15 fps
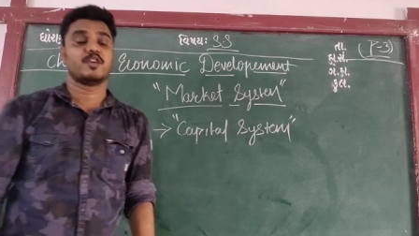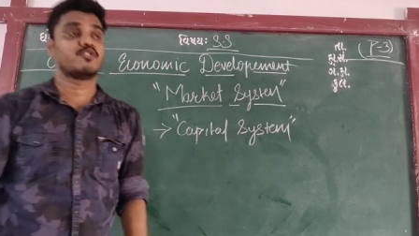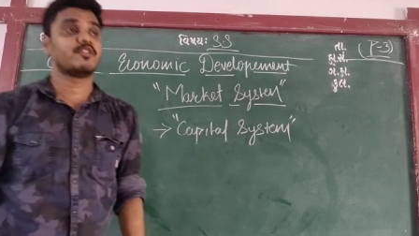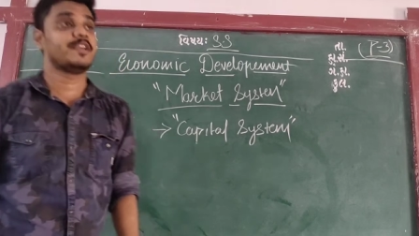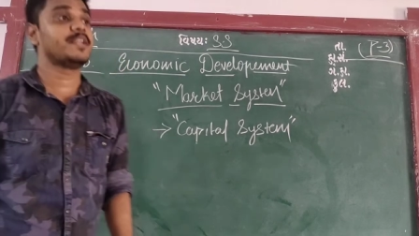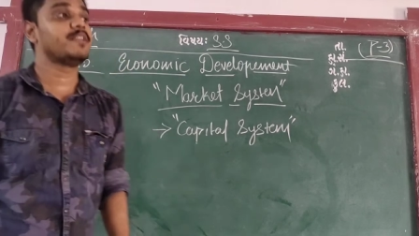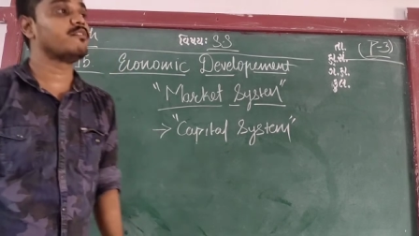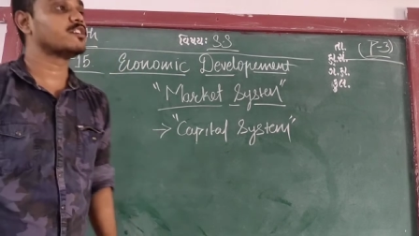
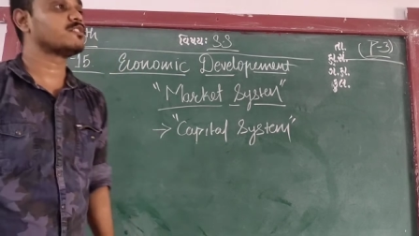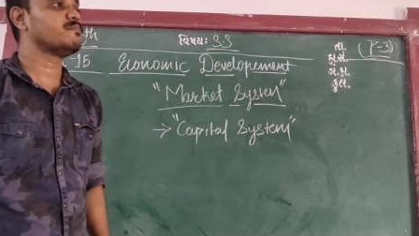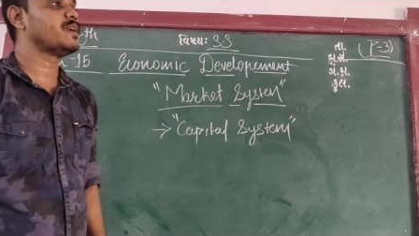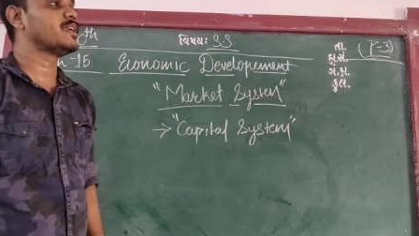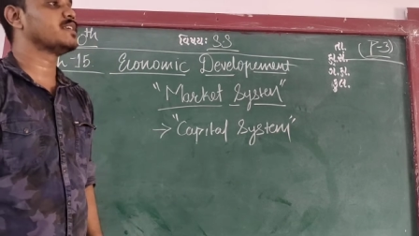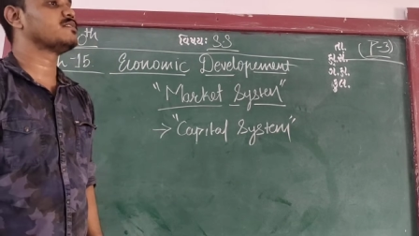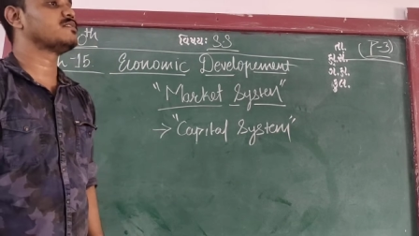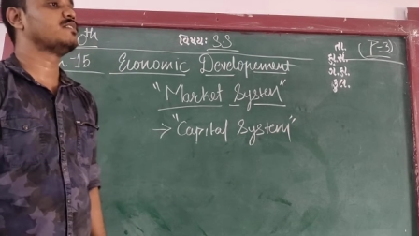
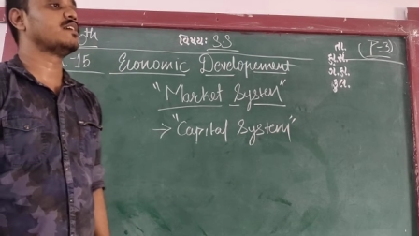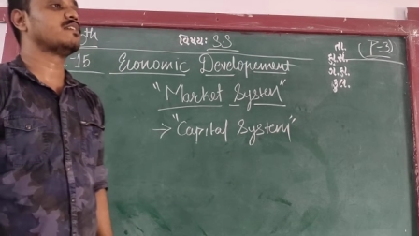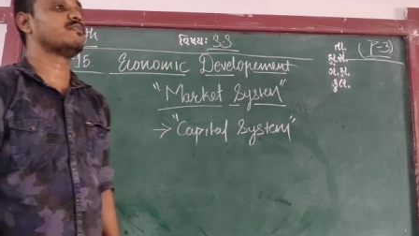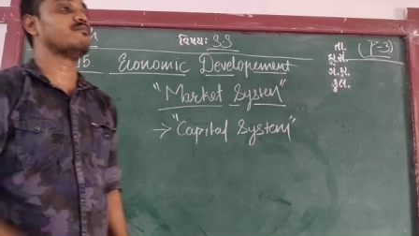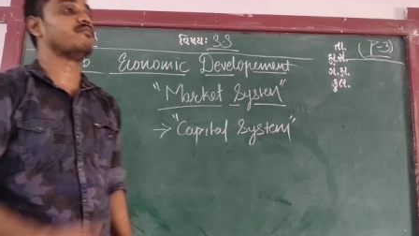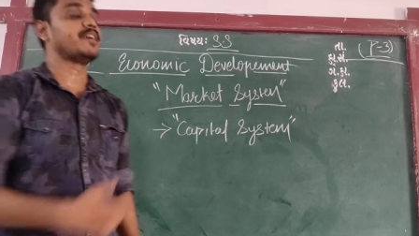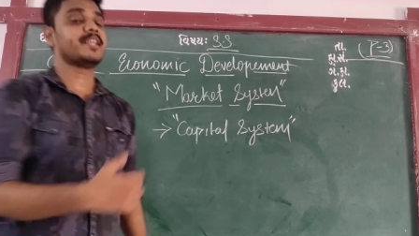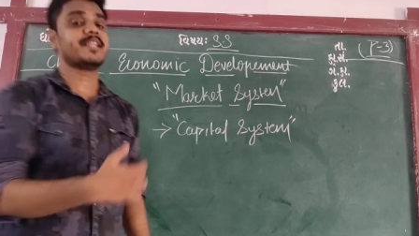Investment is
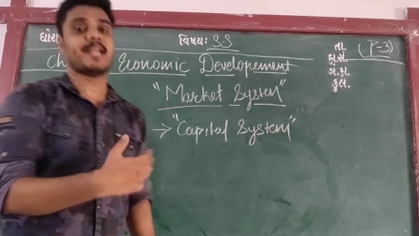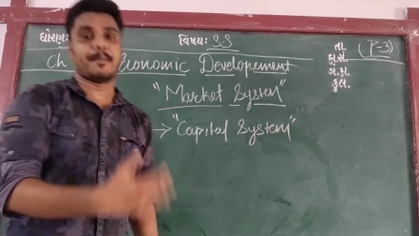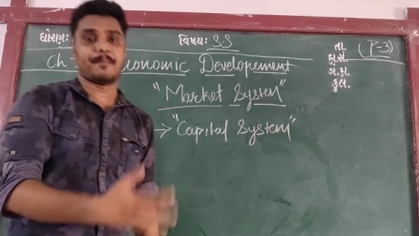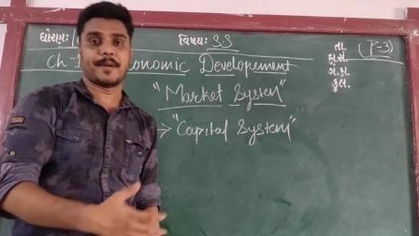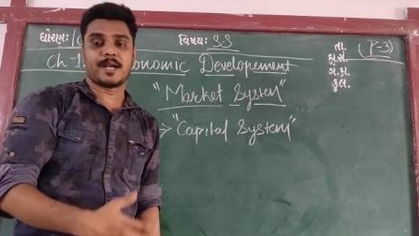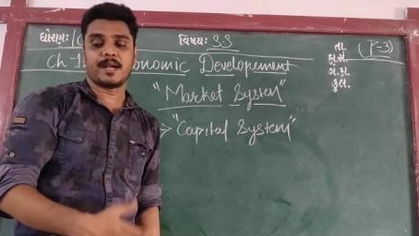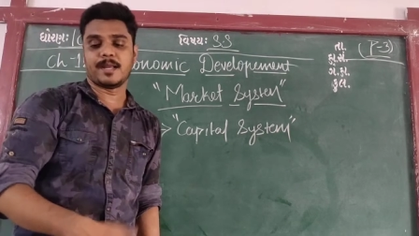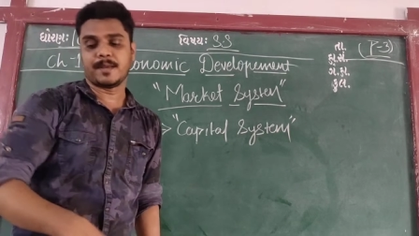done very
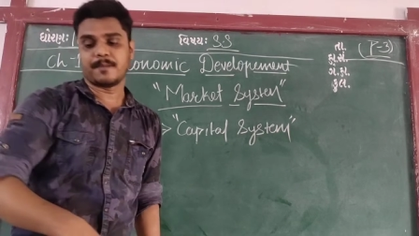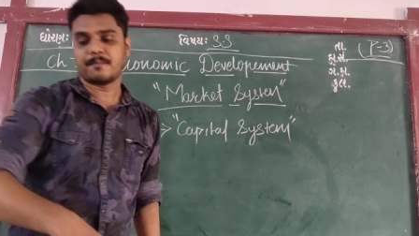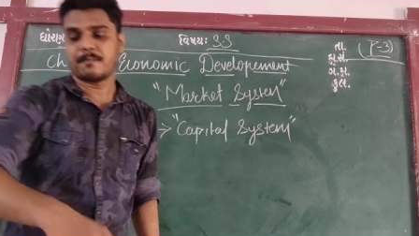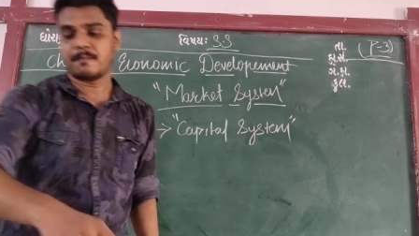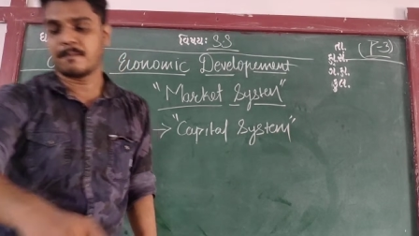rapidly.